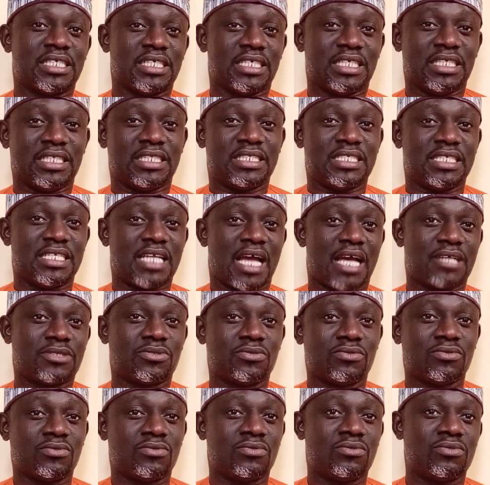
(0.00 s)

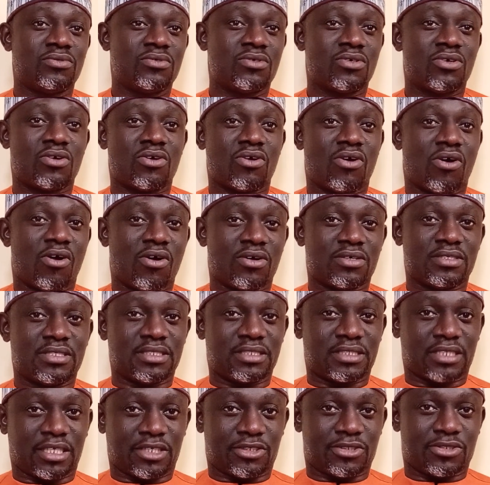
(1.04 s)
international
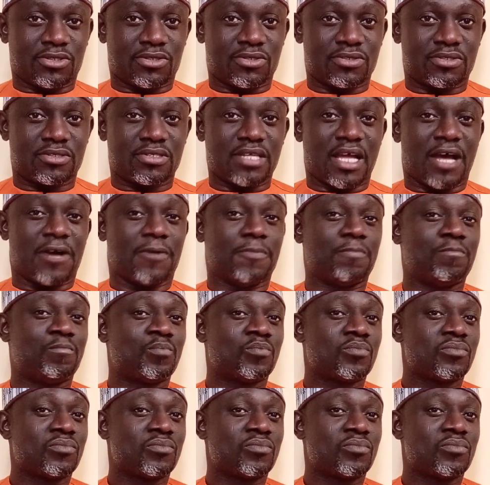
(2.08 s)
organizations? Now,